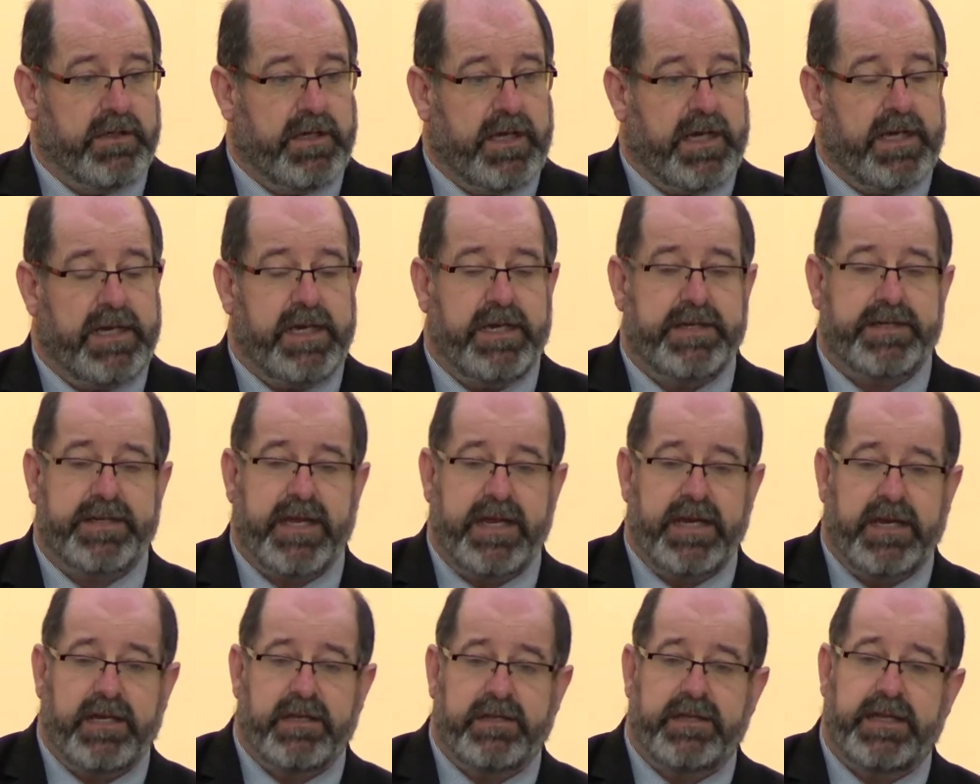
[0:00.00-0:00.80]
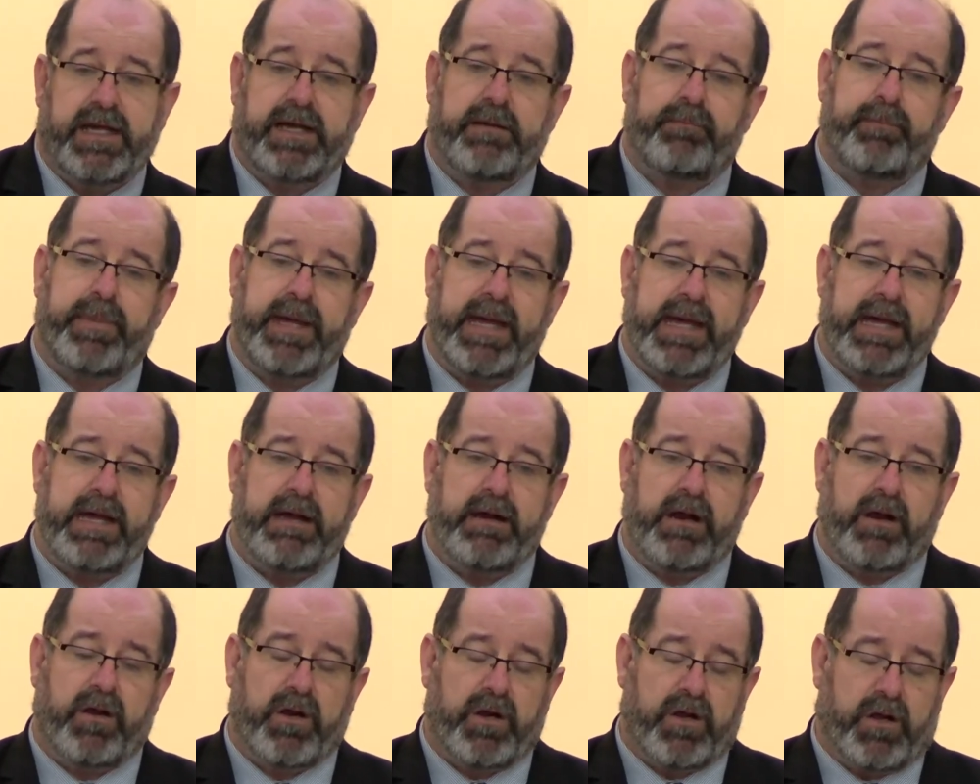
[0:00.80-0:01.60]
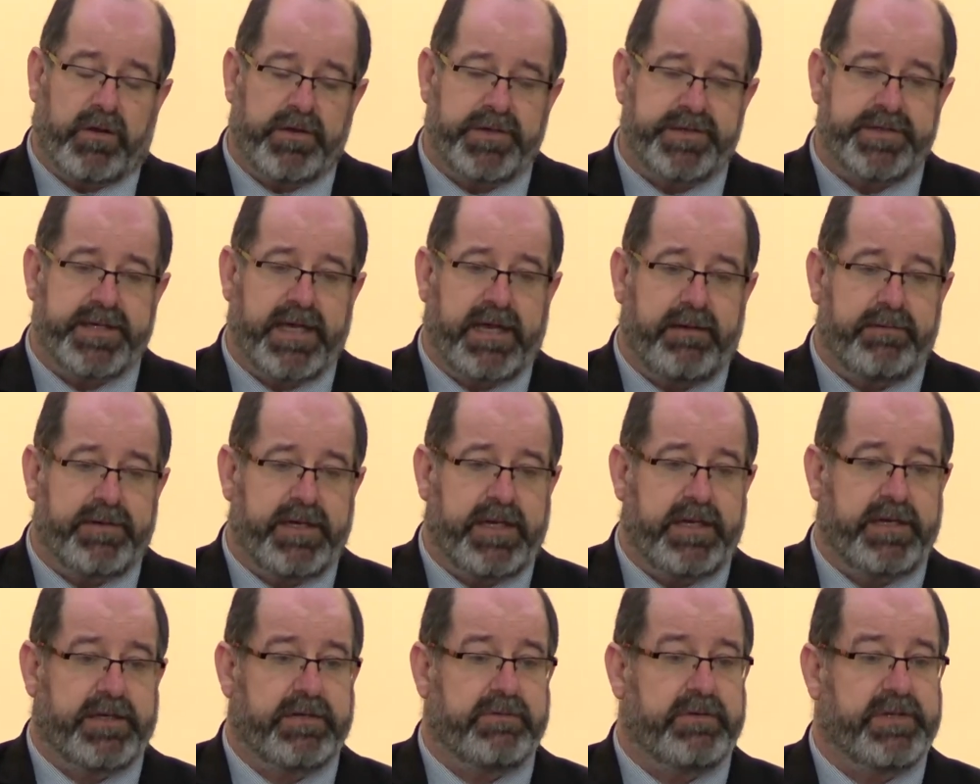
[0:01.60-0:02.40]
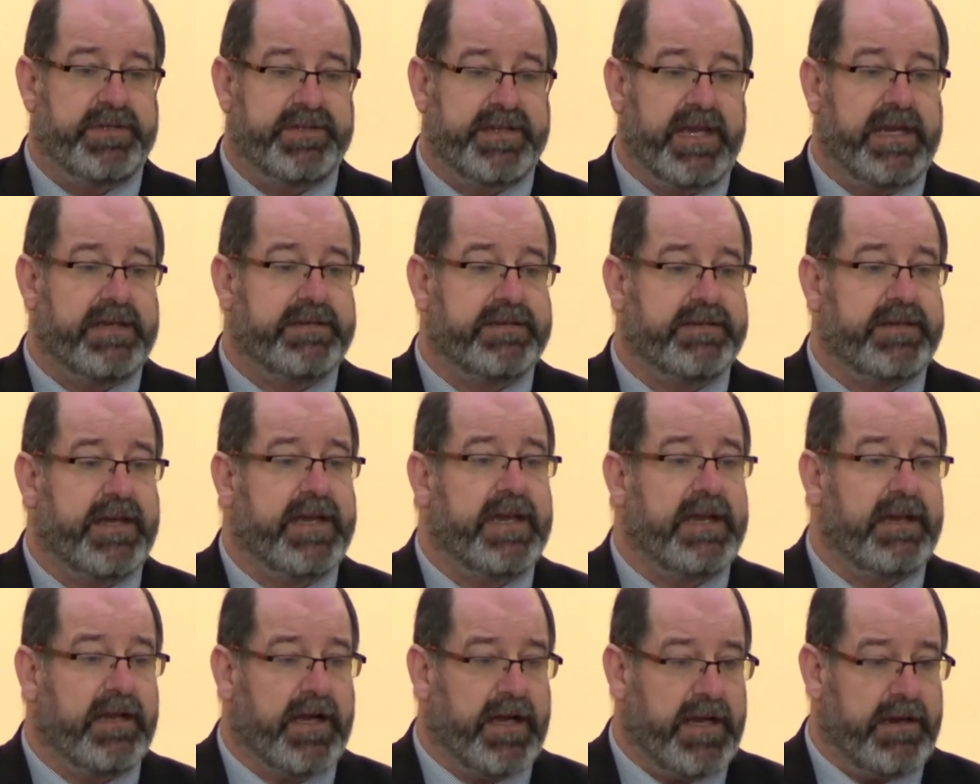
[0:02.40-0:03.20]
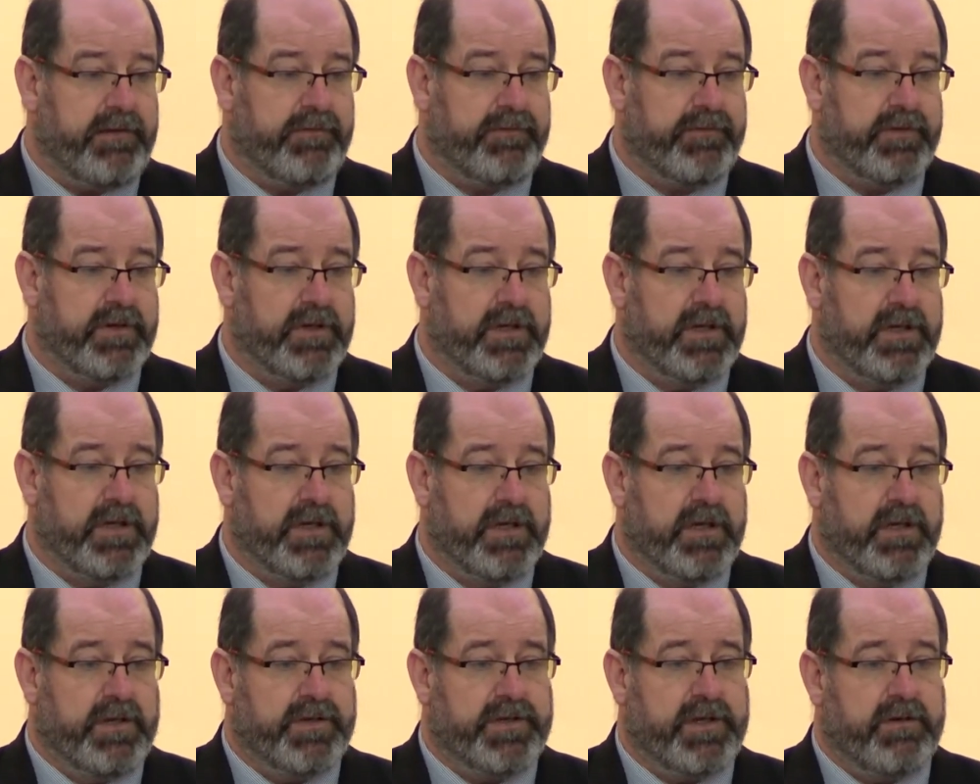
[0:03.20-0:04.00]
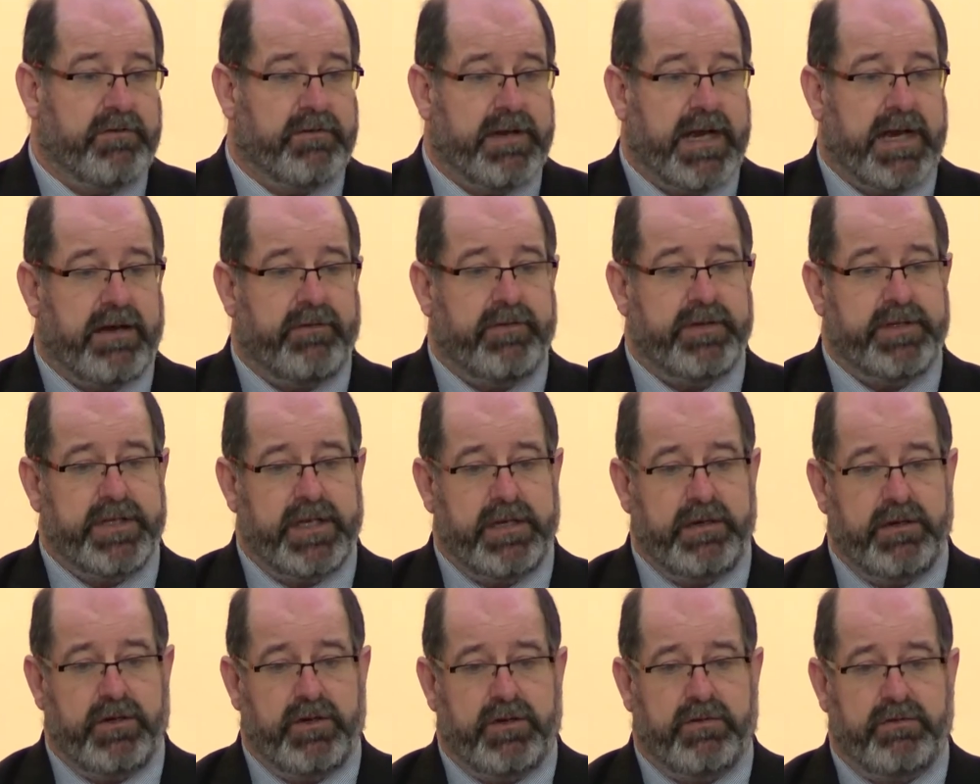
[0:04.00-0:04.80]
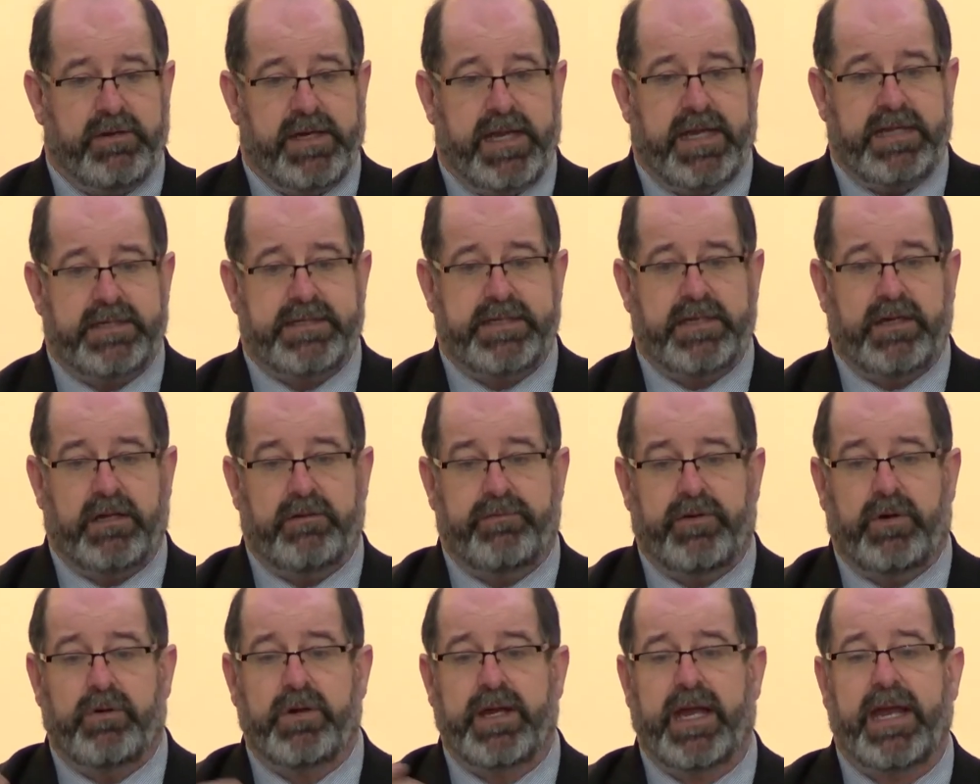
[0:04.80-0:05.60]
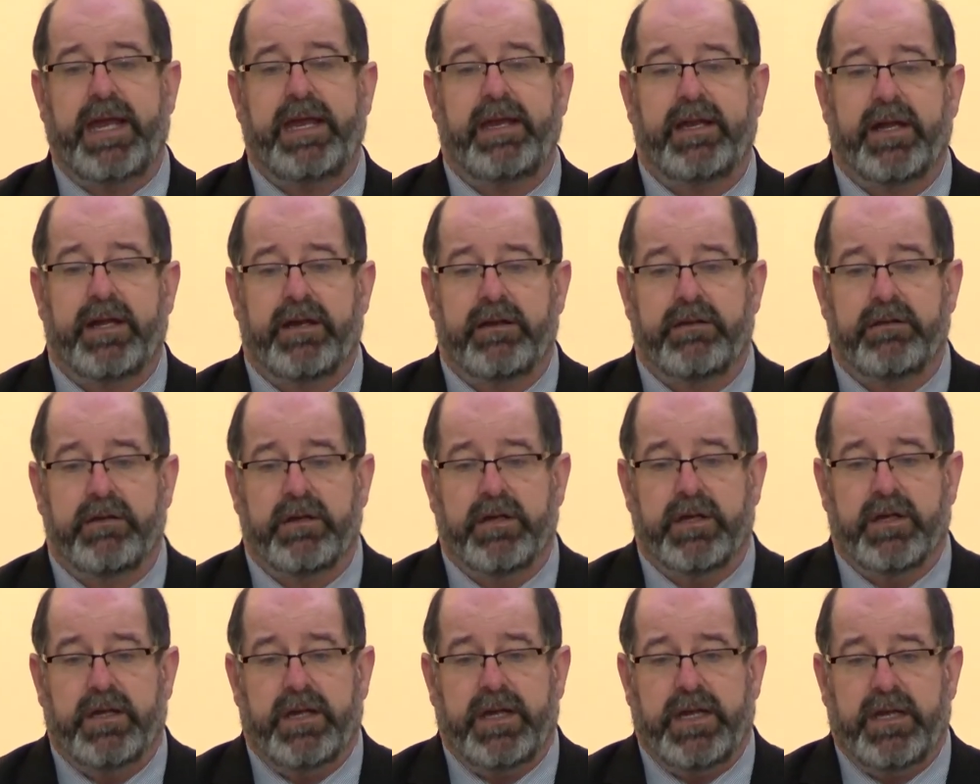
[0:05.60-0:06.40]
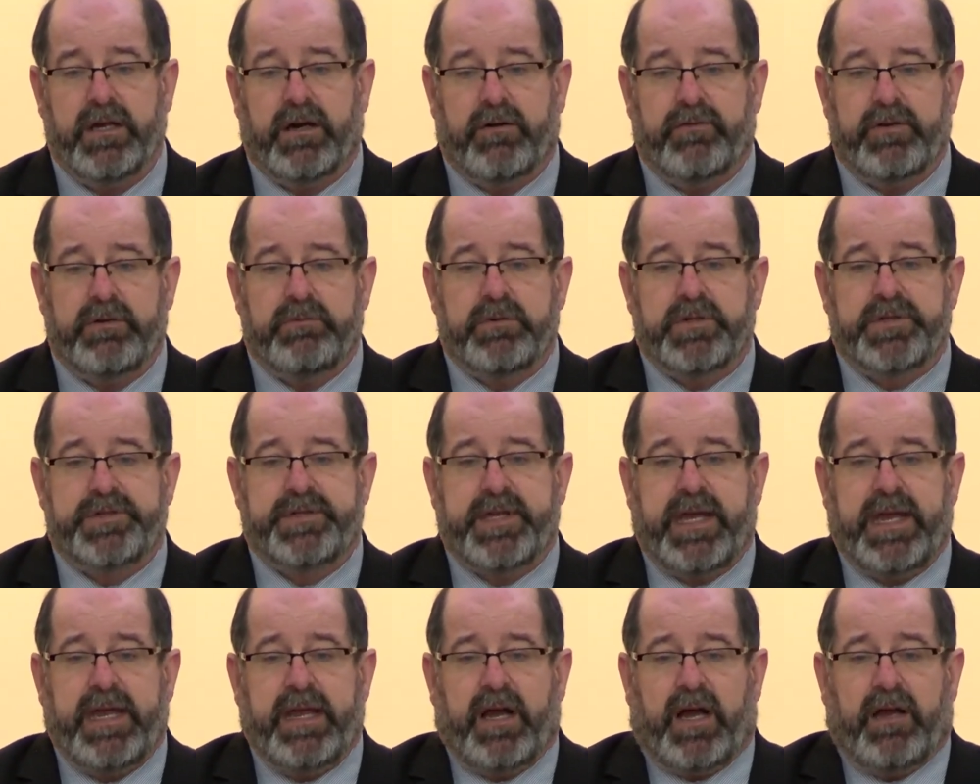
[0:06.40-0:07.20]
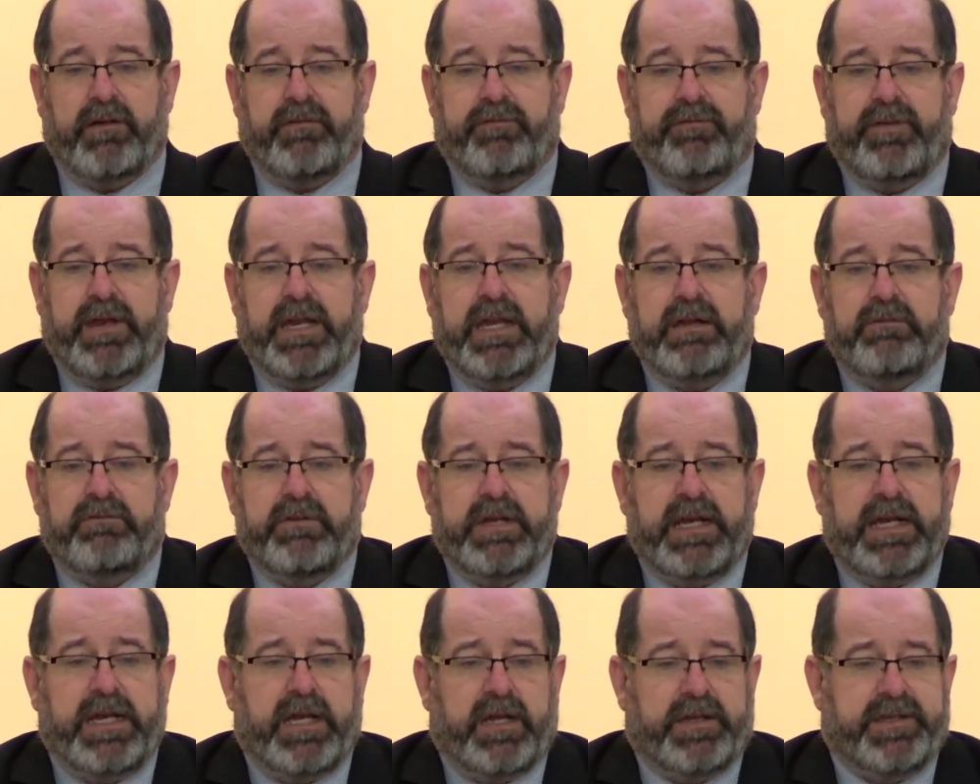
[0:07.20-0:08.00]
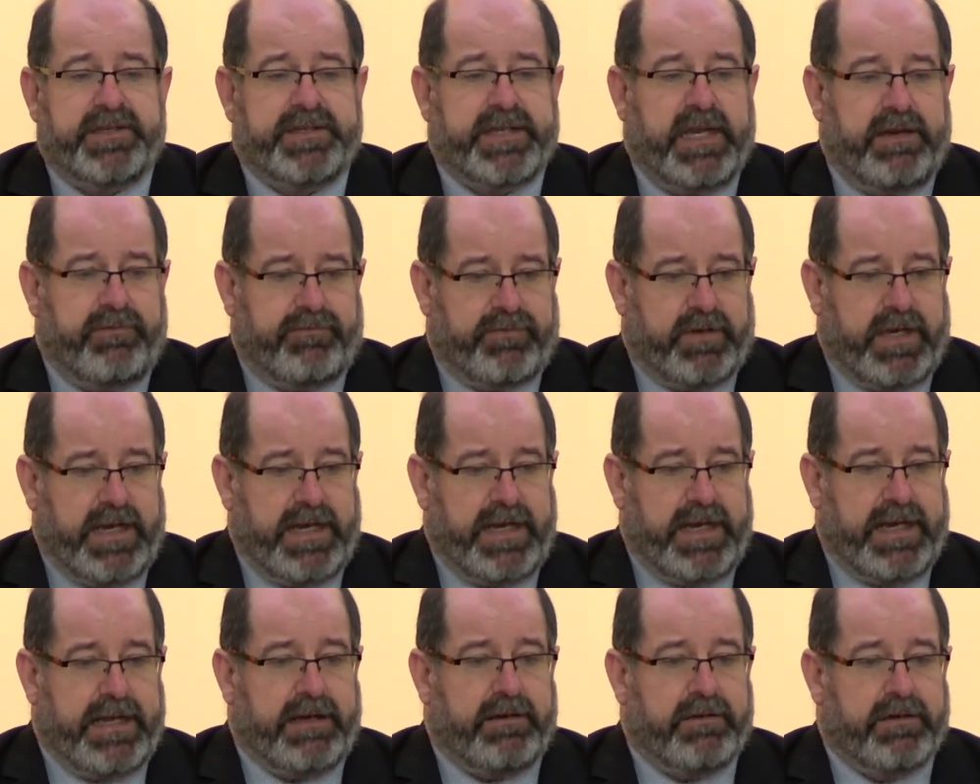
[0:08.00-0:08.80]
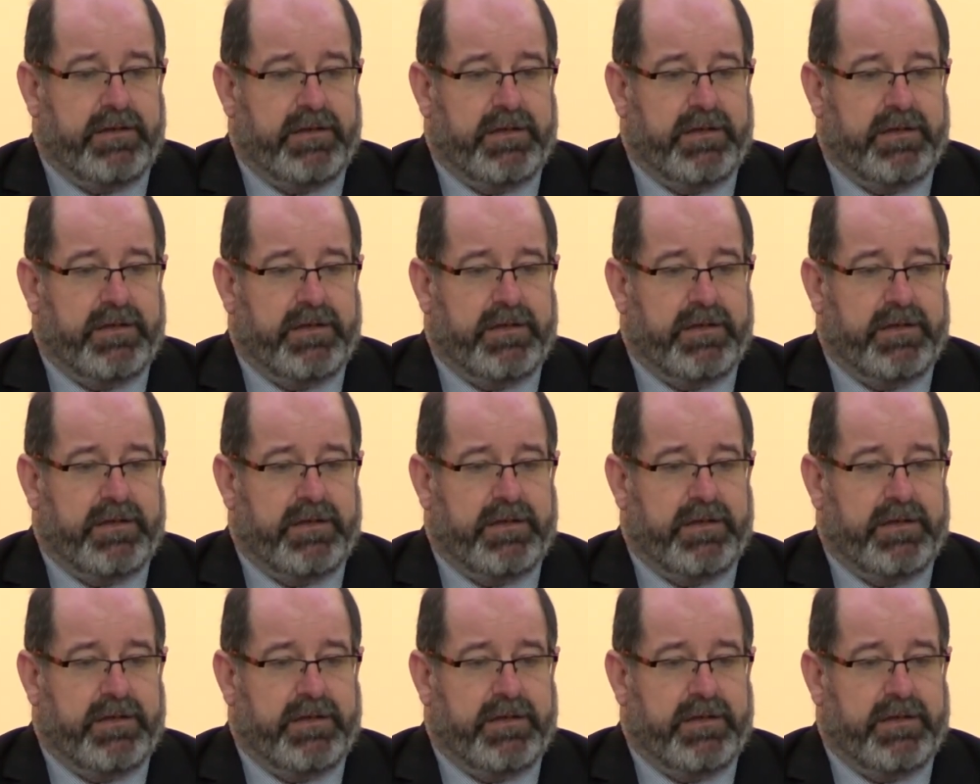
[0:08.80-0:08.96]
And he's taken that bear concept into his day-to-day life. So rather than creating a volcano, he often will say, I'm feeling really unsafe right now.